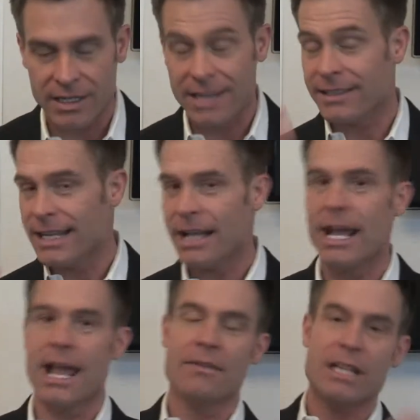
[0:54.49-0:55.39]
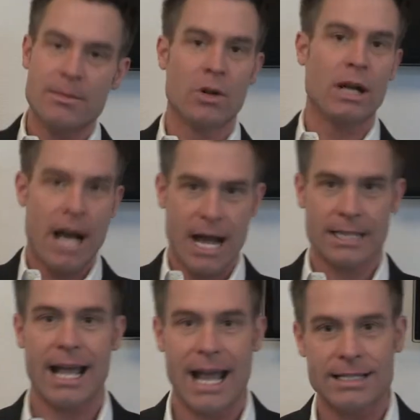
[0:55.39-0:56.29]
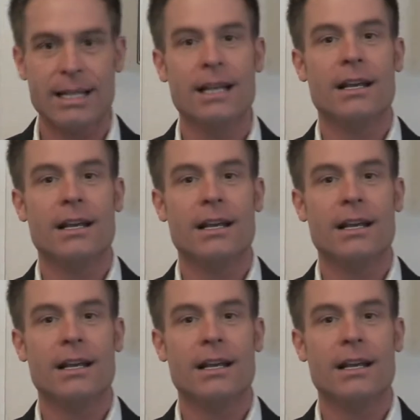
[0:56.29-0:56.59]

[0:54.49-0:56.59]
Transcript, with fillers: And incidentally, I have an ebook on that